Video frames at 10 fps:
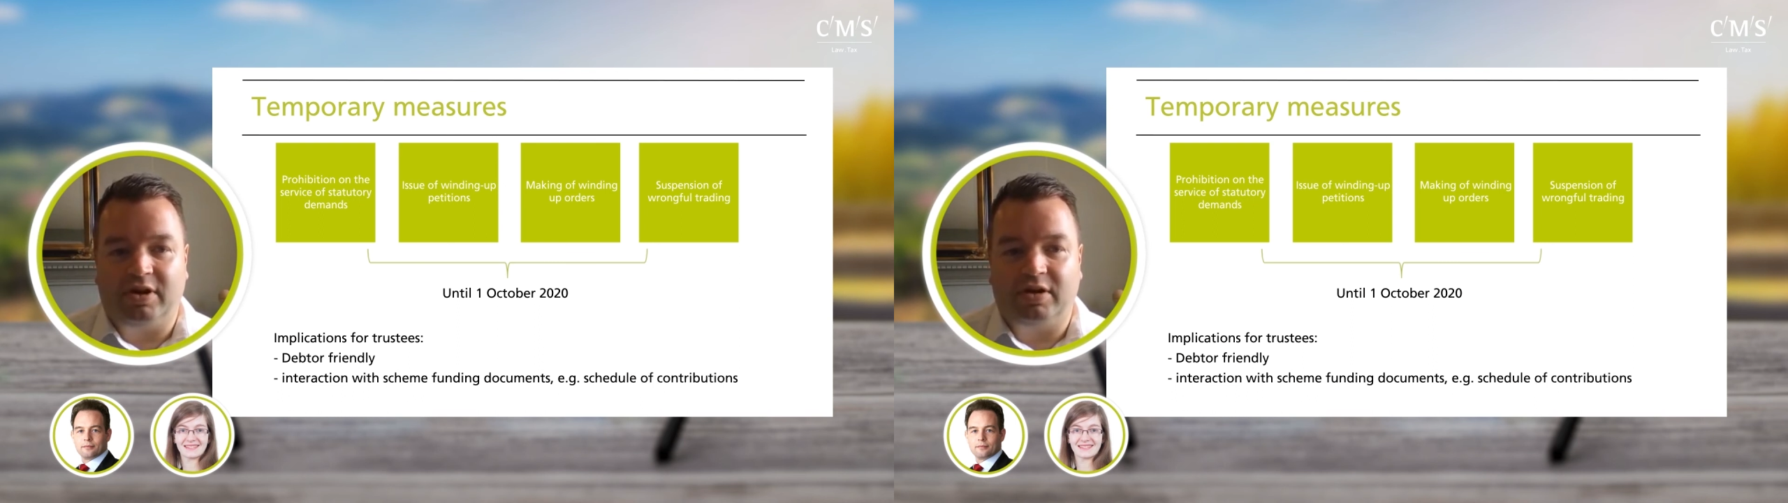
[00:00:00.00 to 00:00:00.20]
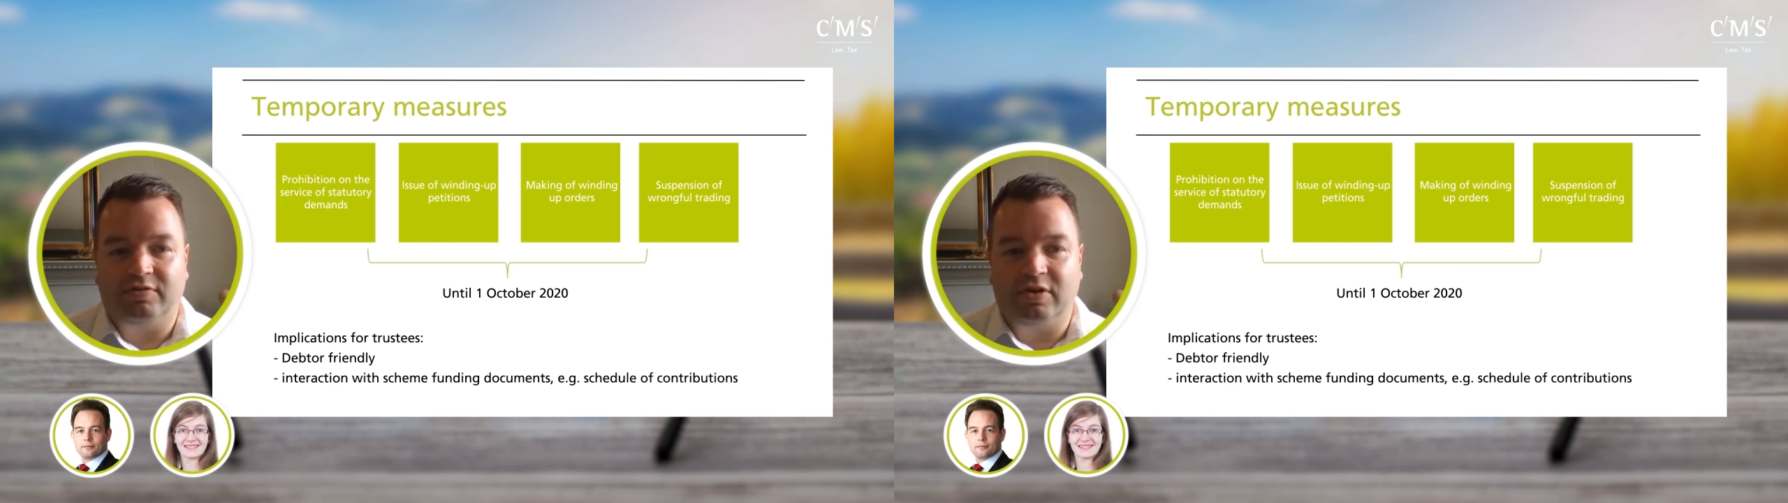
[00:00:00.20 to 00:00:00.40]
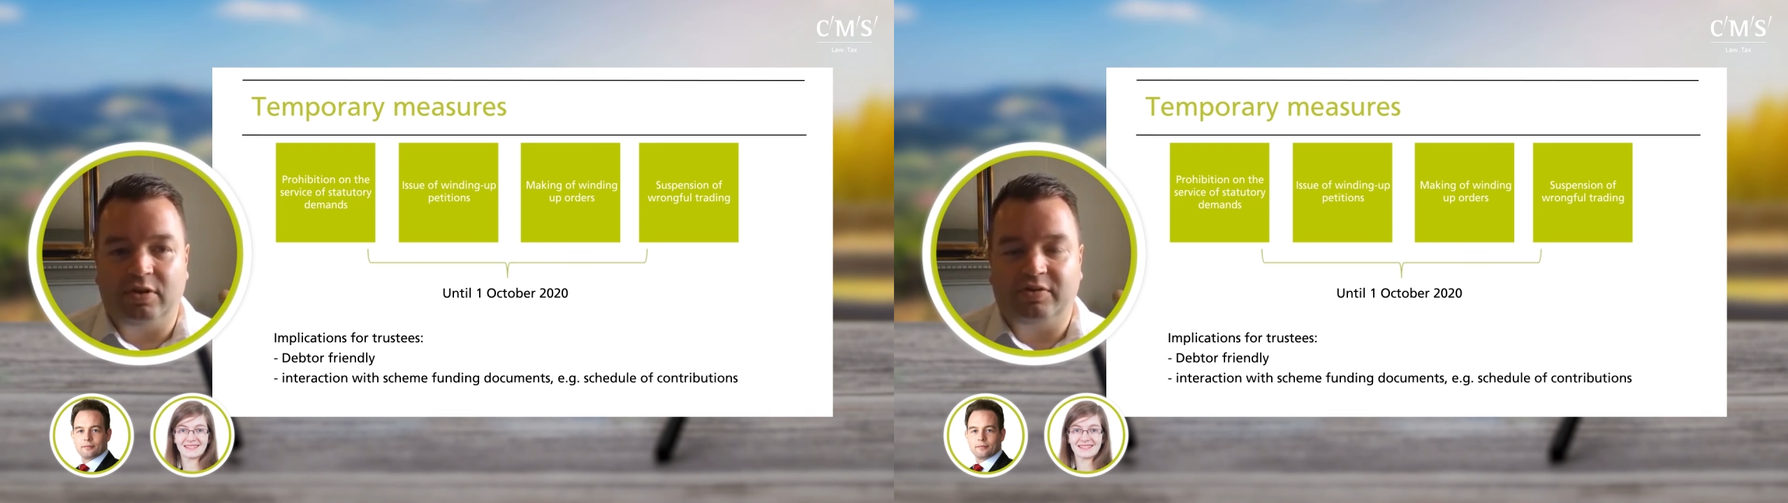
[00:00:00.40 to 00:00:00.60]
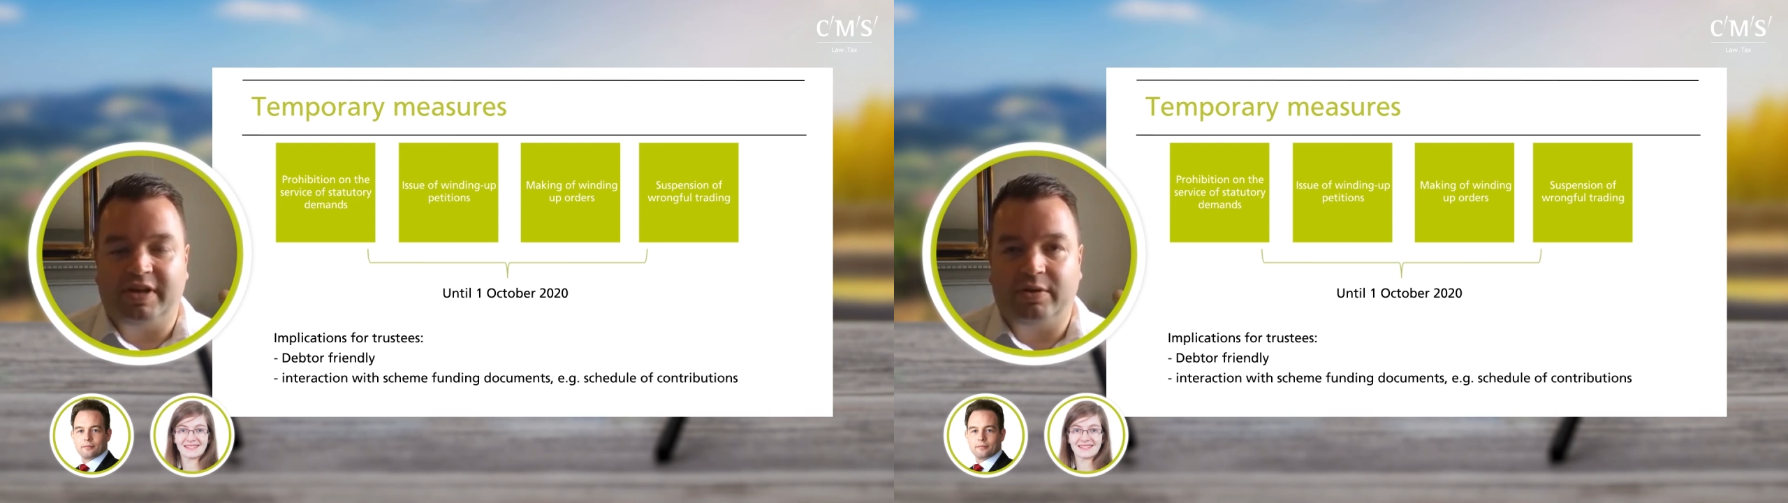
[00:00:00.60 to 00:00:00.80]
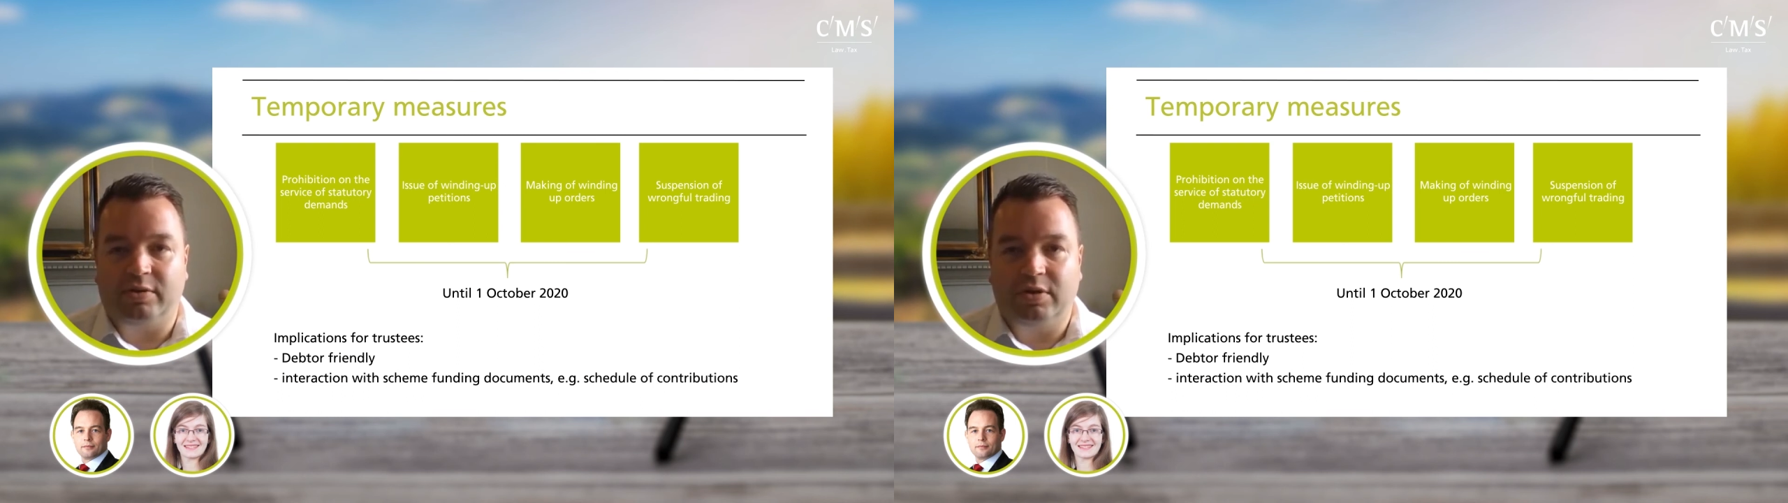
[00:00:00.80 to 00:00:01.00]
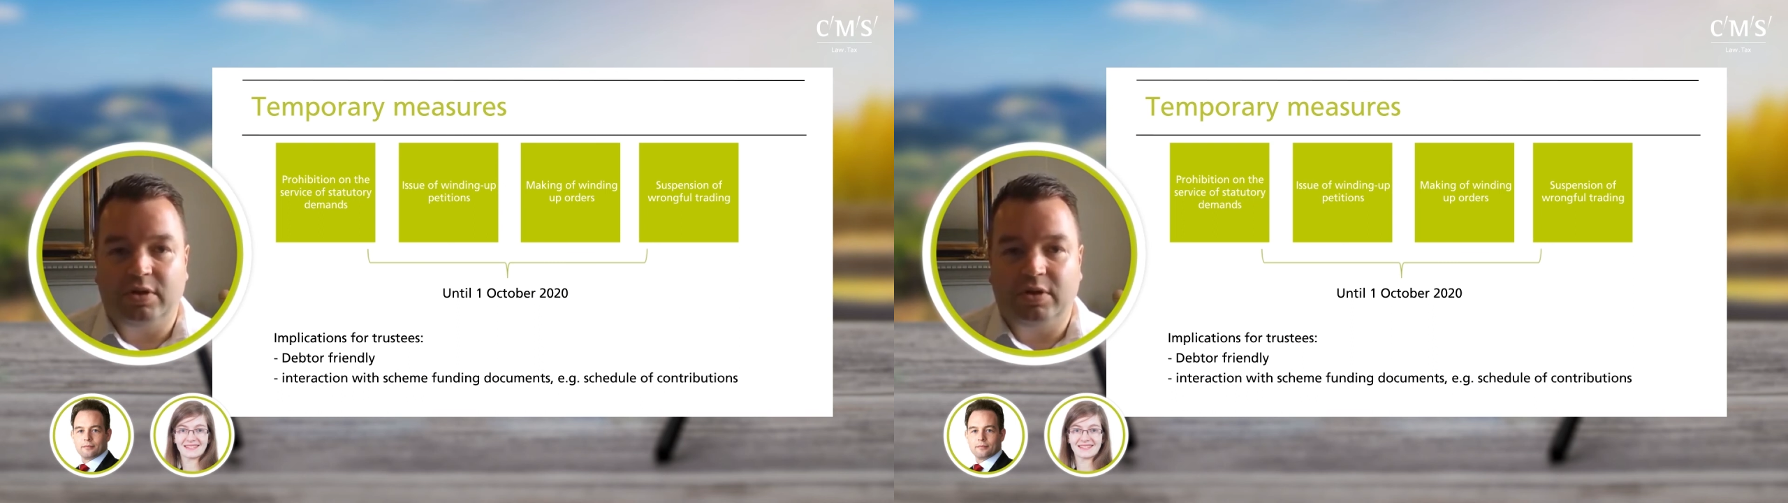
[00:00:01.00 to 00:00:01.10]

after lockdown